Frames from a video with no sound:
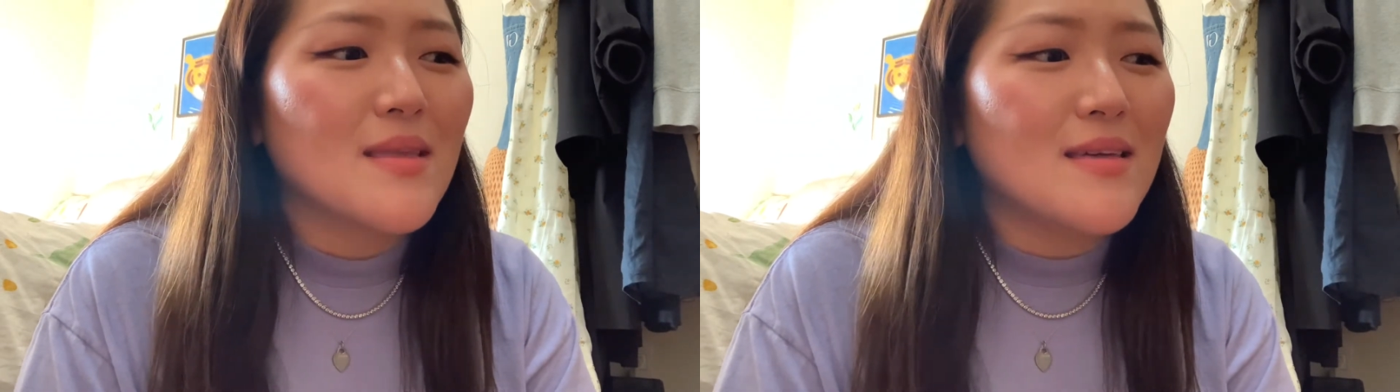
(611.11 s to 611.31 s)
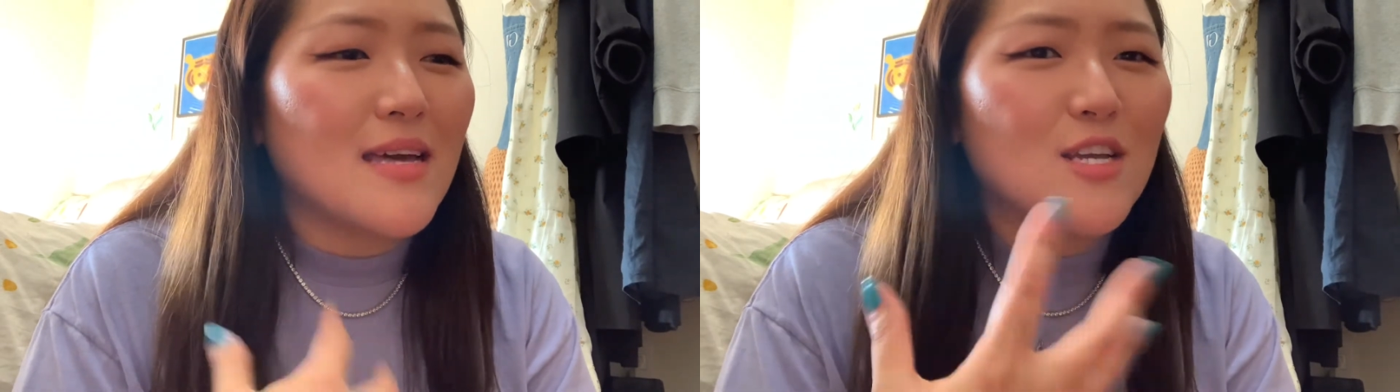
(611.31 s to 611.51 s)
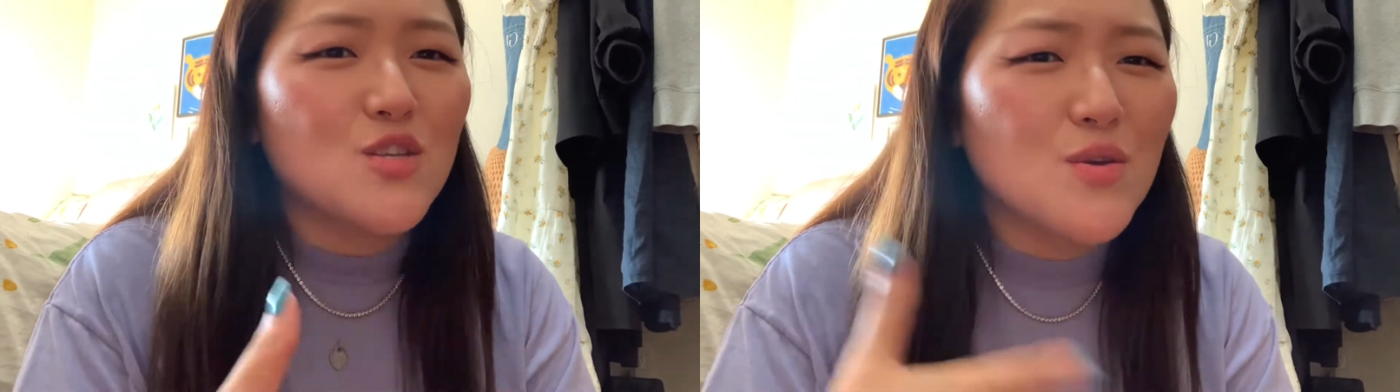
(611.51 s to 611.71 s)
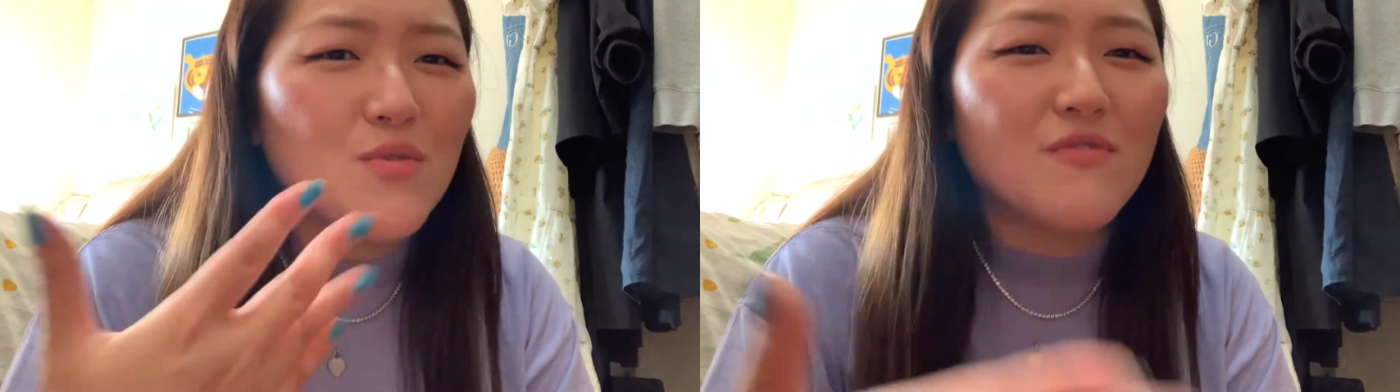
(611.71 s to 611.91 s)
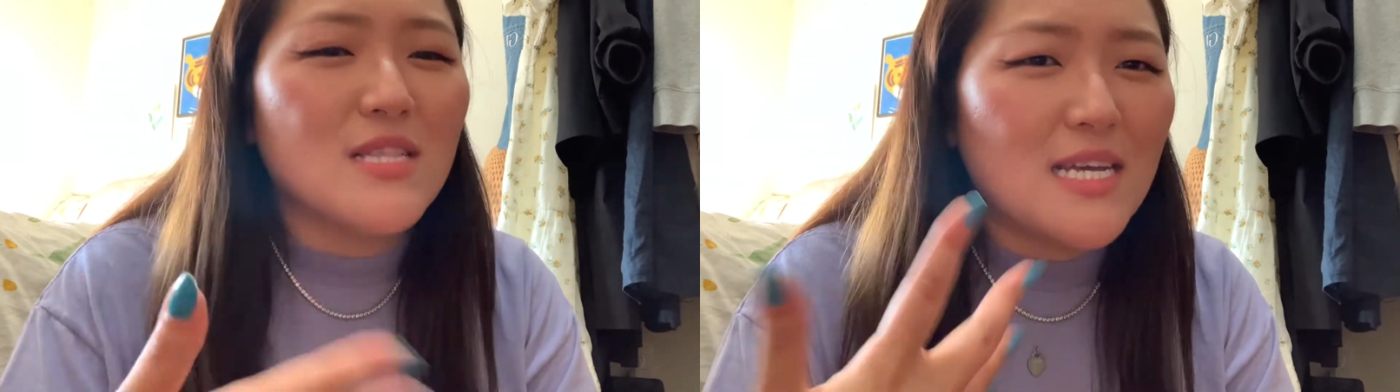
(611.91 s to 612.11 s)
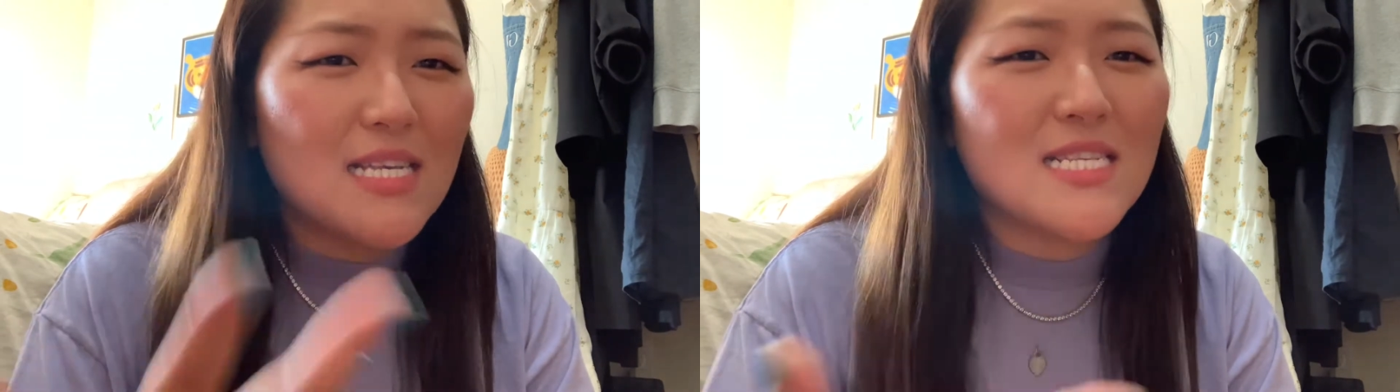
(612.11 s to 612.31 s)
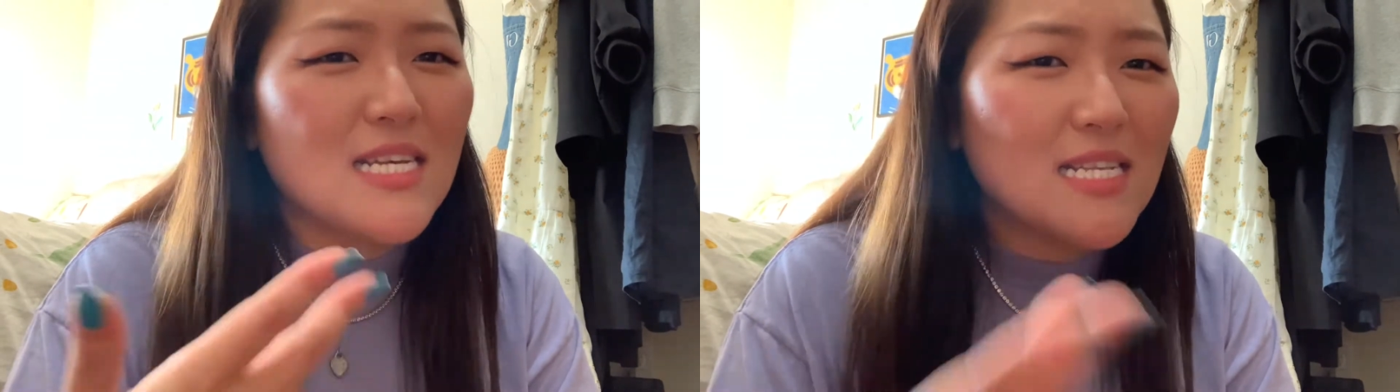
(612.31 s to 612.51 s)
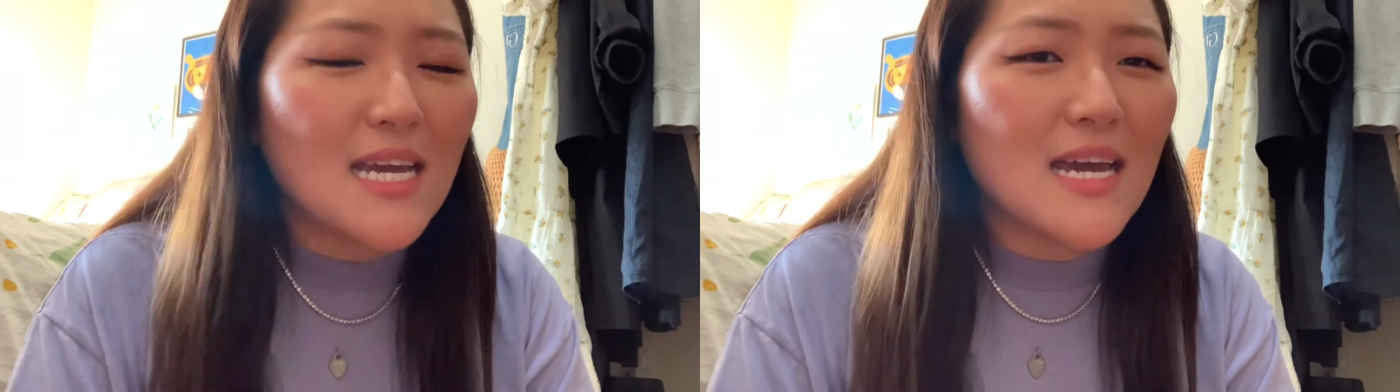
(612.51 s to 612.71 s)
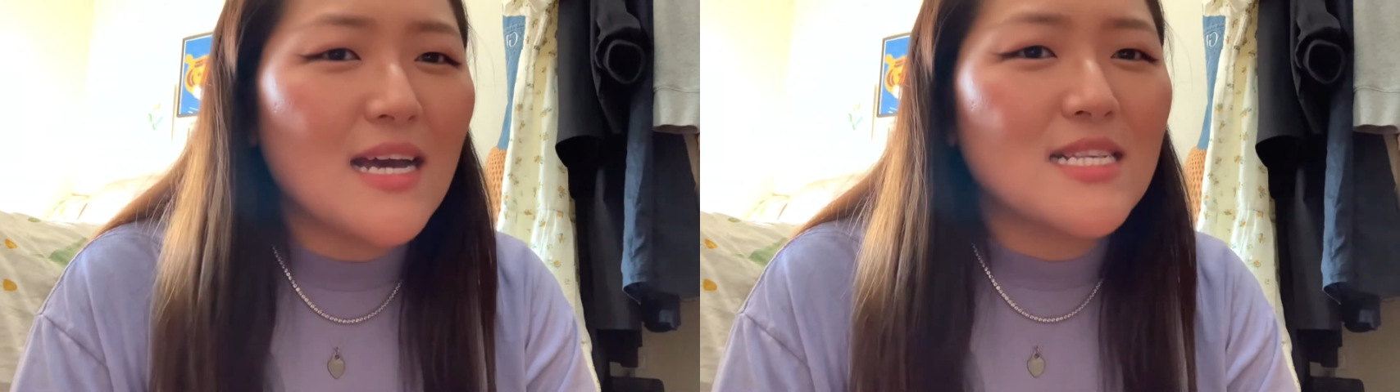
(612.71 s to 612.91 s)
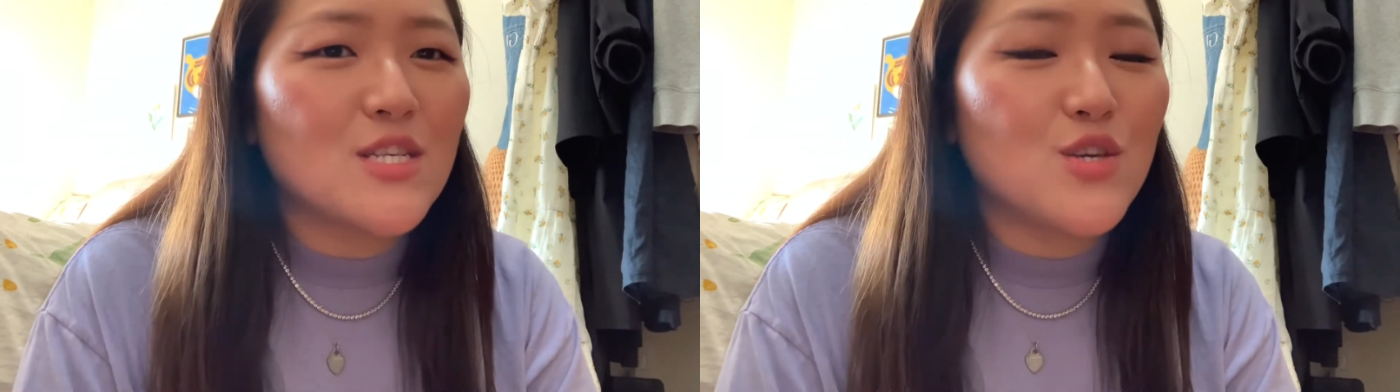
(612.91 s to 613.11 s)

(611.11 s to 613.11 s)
like new releases, I guess